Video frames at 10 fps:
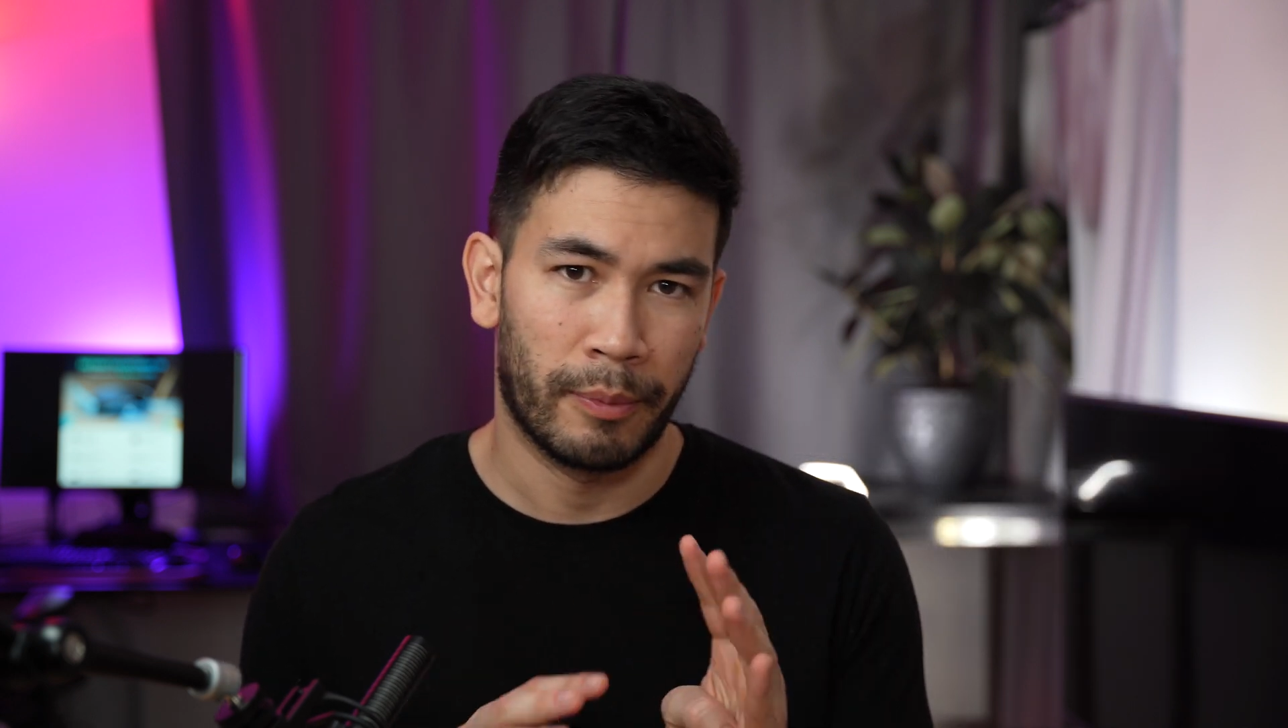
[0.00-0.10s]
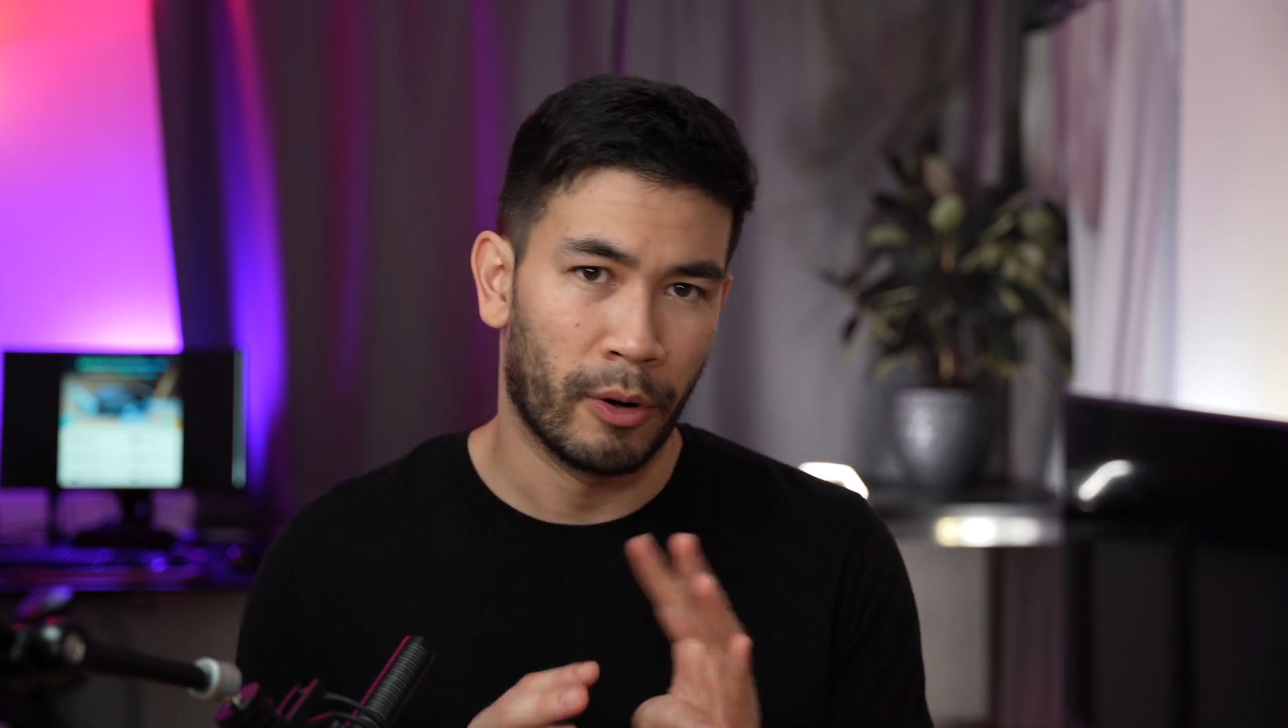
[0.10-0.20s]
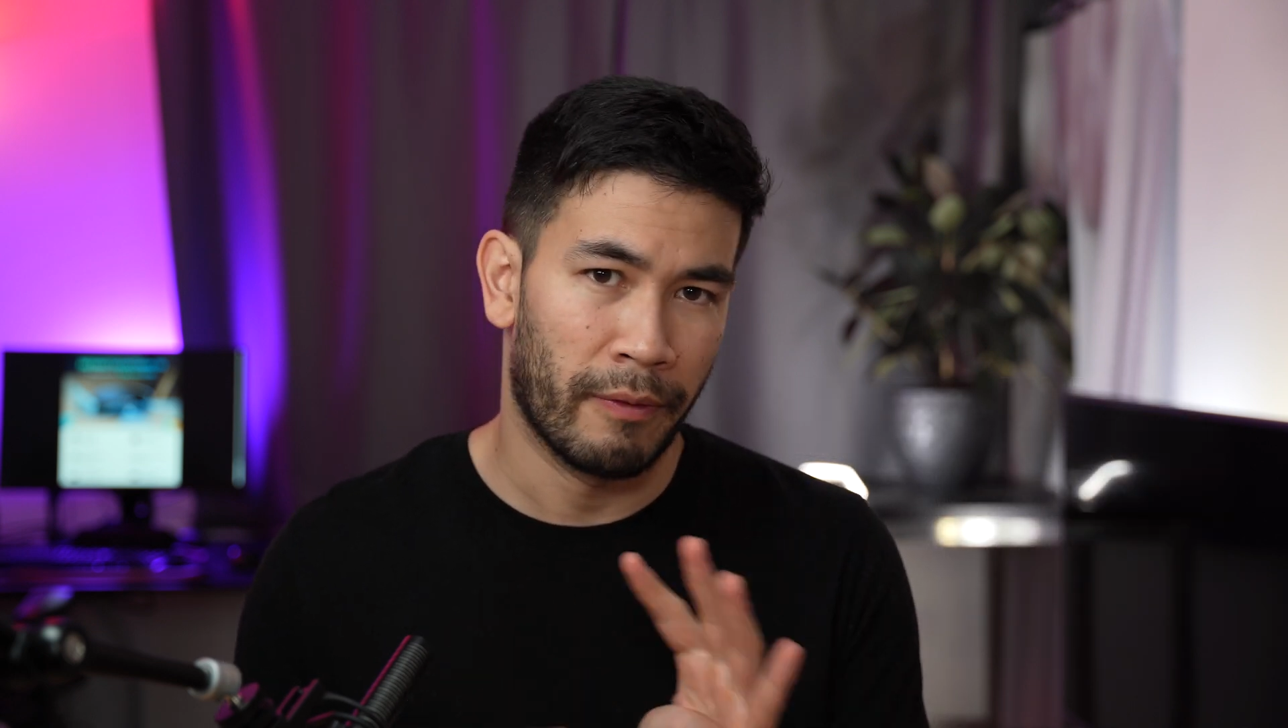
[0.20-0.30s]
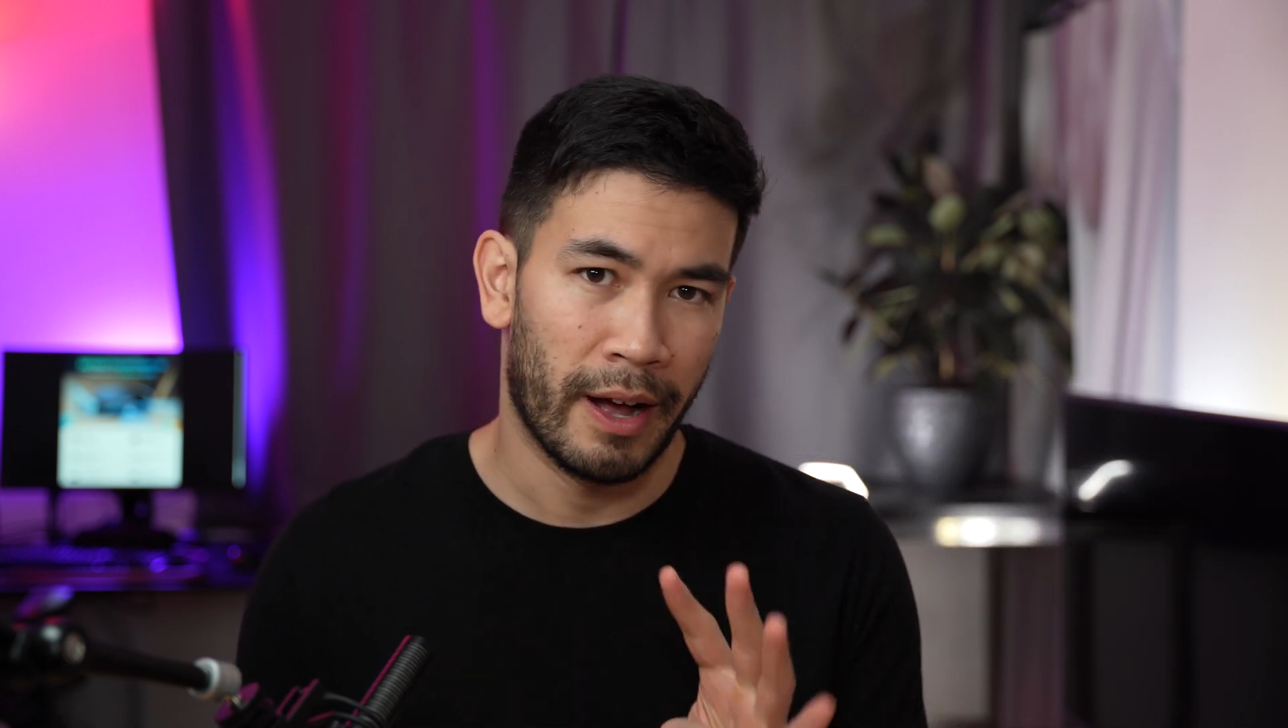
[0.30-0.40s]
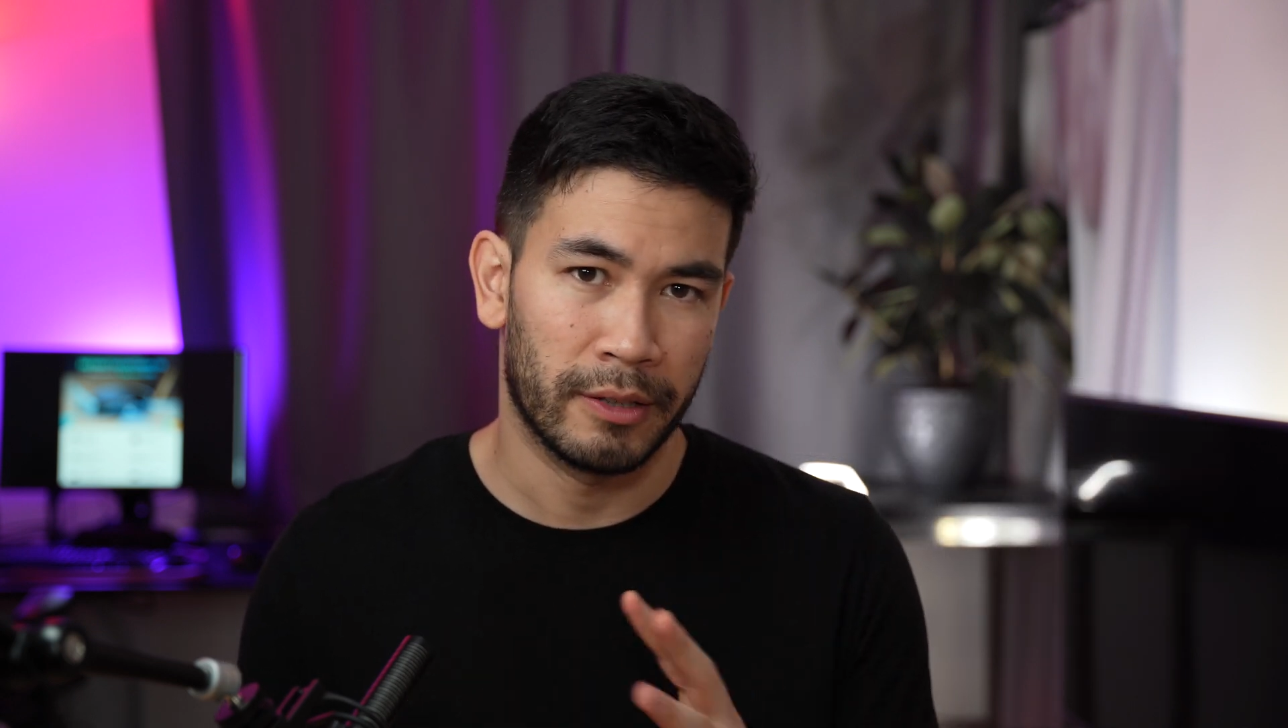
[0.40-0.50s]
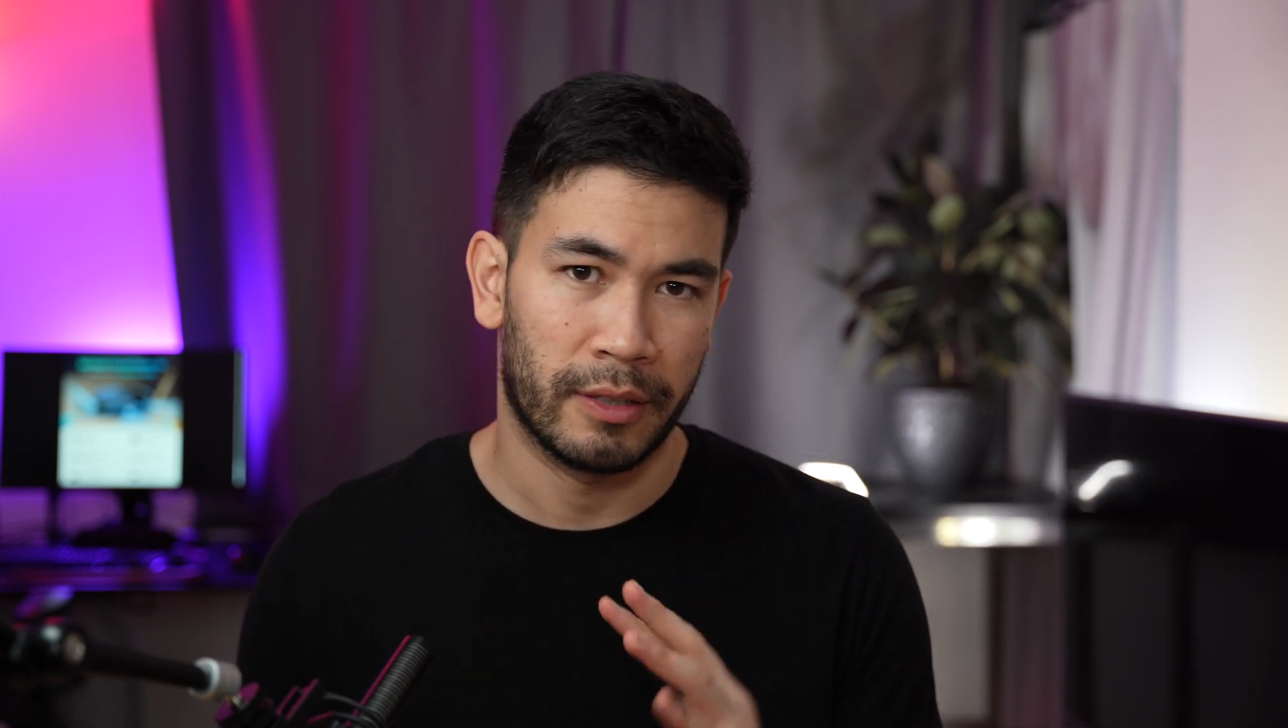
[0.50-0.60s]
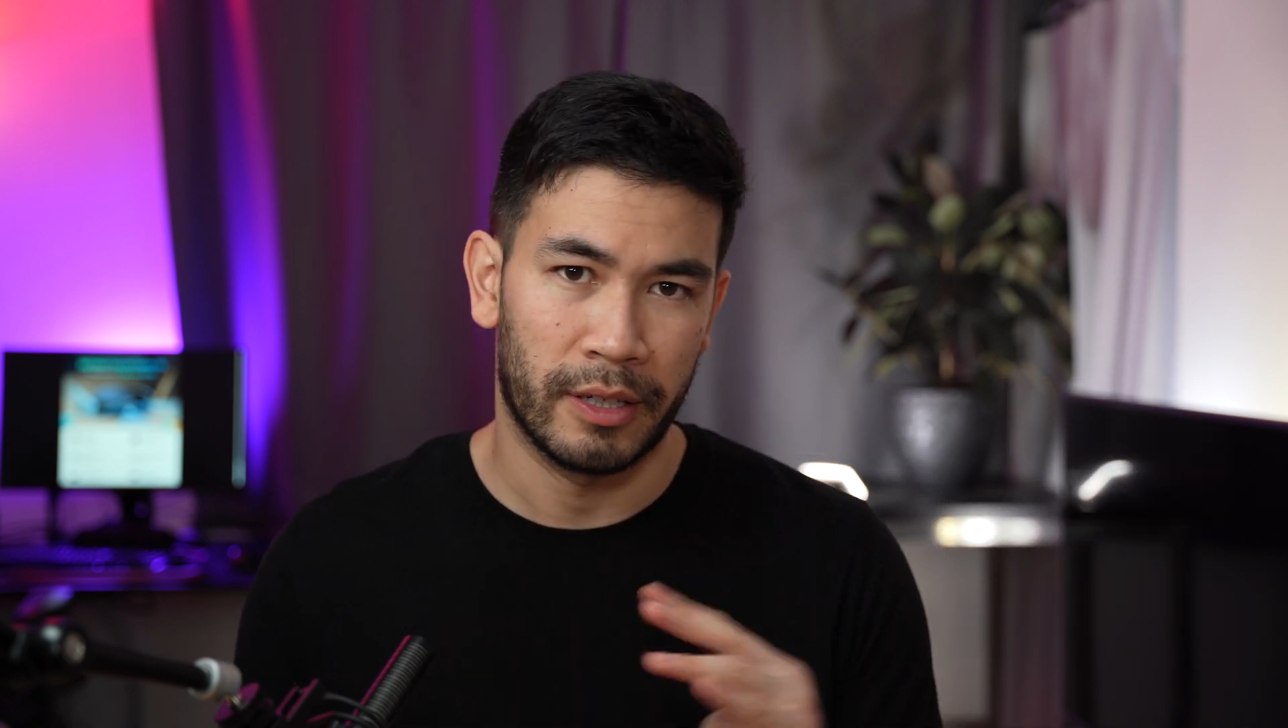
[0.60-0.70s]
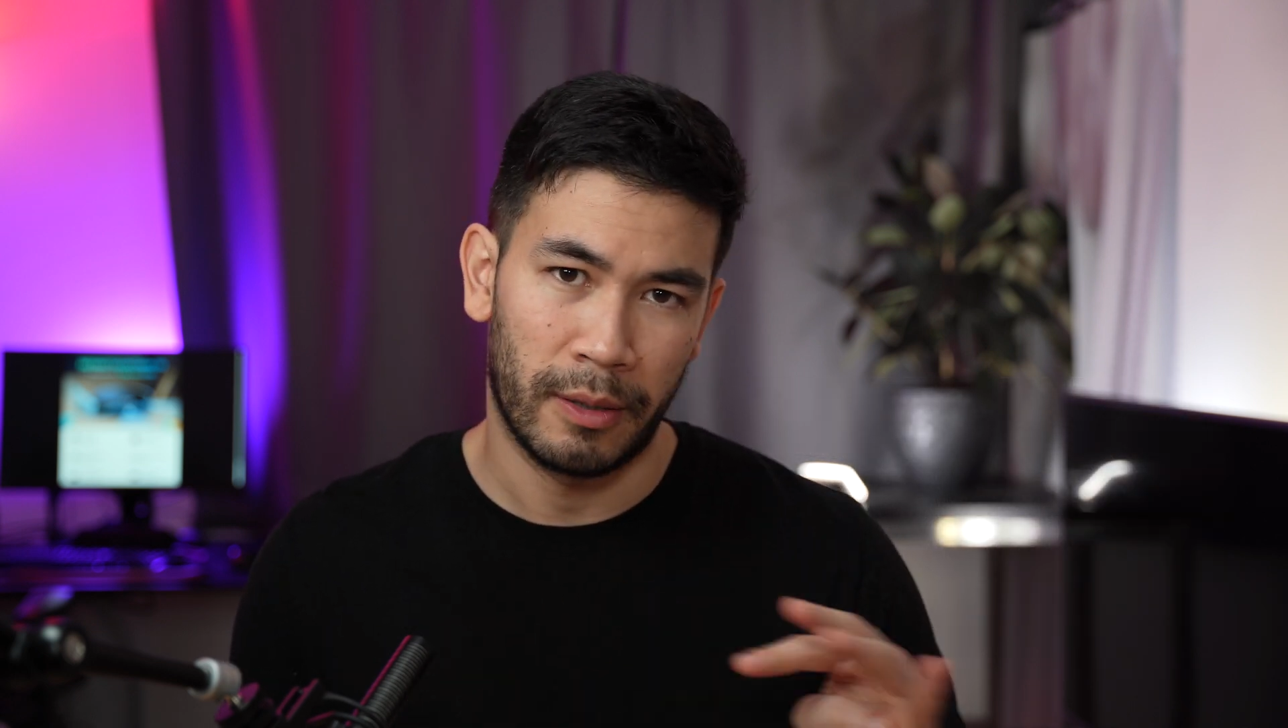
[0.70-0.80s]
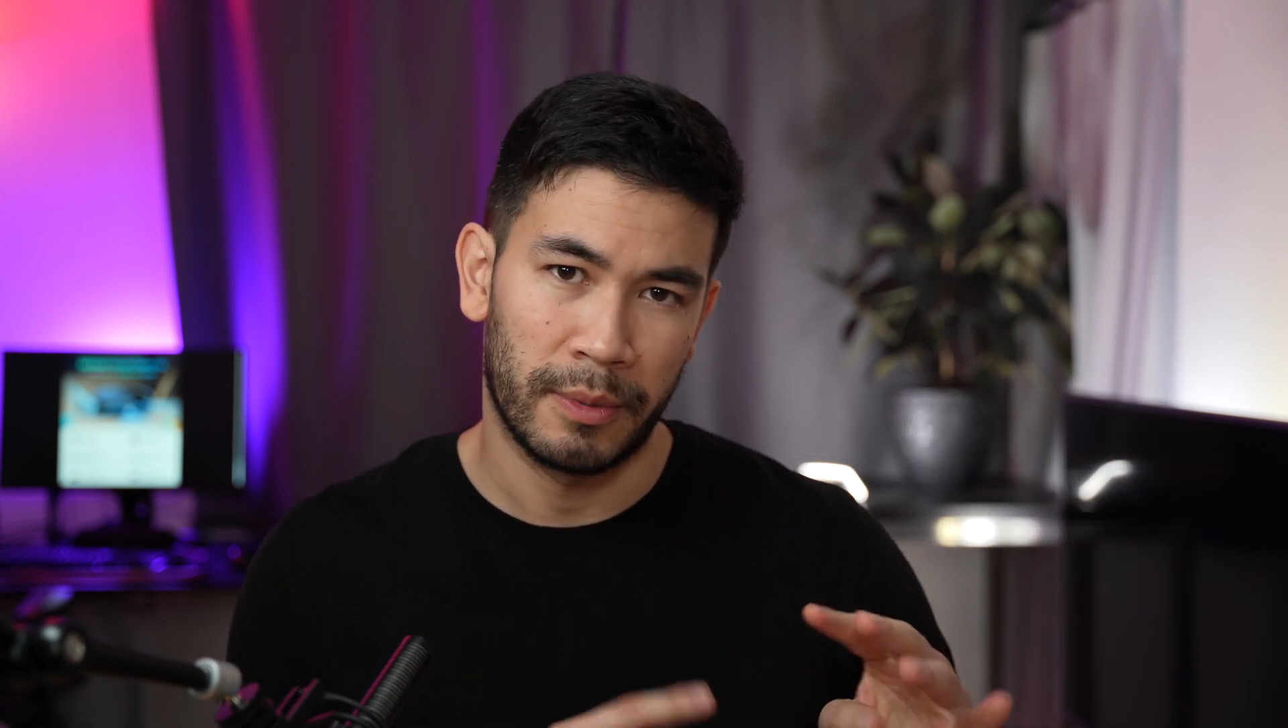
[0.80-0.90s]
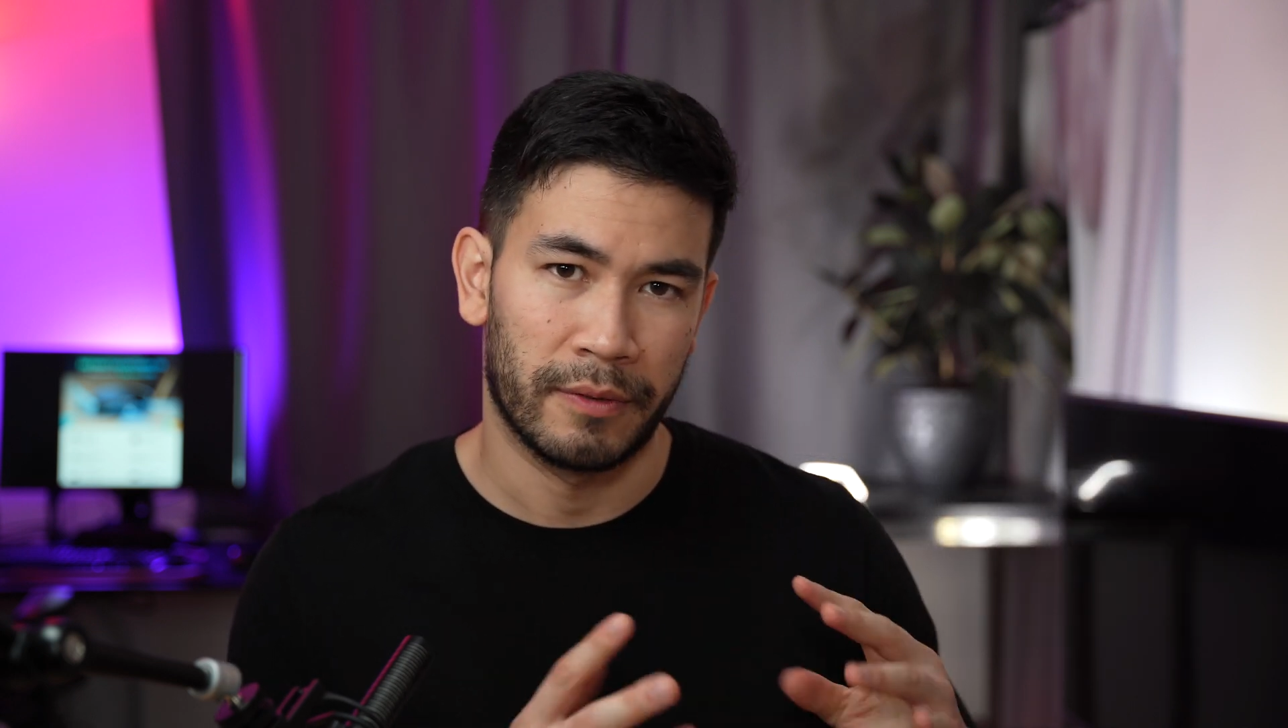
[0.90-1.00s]
profiles
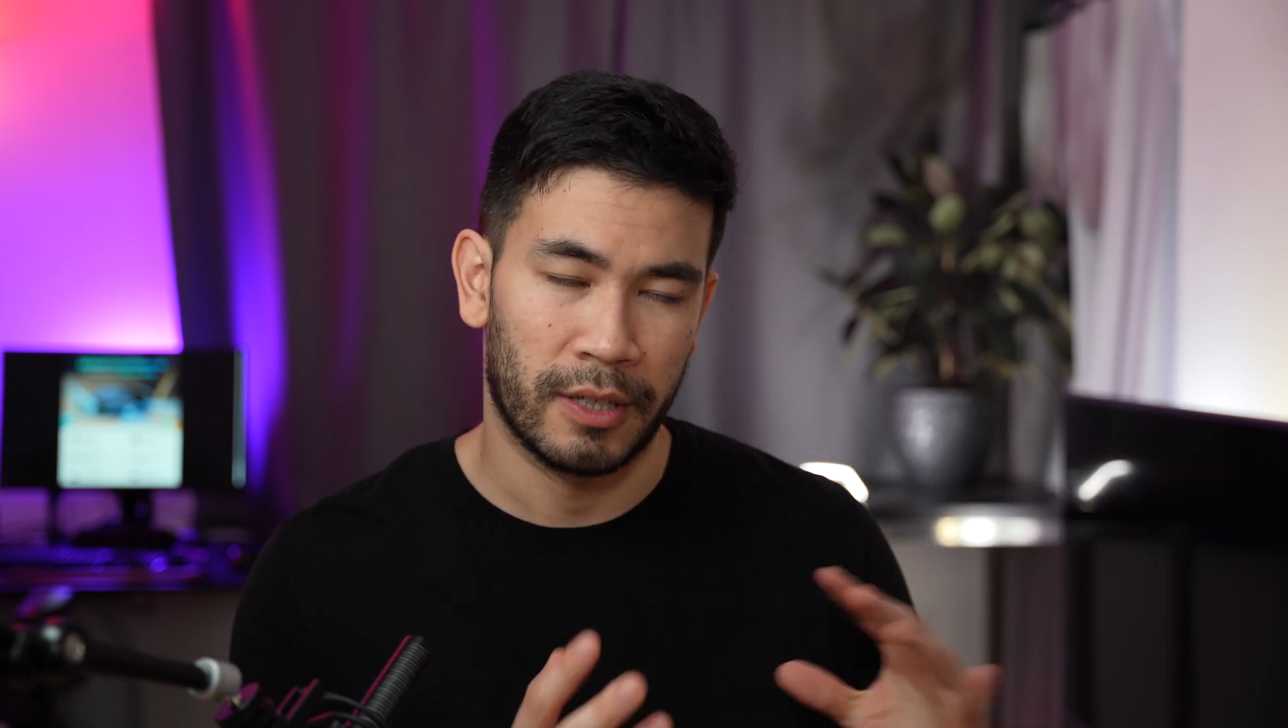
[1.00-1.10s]
in terms of